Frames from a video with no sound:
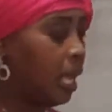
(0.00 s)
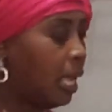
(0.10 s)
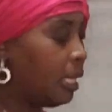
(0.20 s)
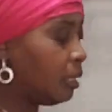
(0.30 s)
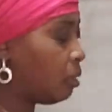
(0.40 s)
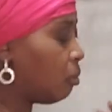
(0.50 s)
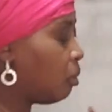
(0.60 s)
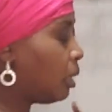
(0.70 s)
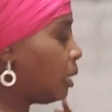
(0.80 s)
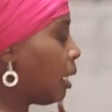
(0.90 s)
that is to
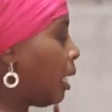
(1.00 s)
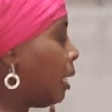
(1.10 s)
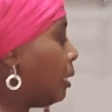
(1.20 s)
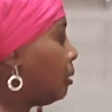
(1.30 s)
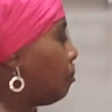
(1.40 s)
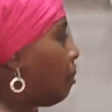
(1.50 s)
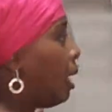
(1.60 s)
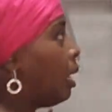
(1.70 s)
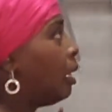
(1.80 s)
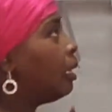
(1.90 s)
organize
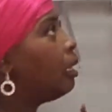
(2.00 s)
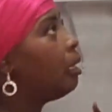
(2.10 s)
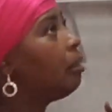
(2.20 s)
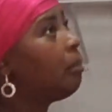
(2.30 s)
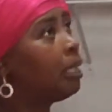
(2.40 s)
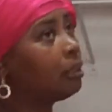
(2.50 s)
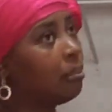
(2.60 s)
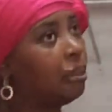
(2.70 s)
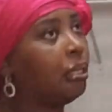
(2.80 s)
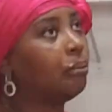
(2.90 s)
my
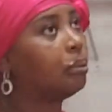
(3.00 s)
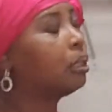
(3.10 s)
master bedroom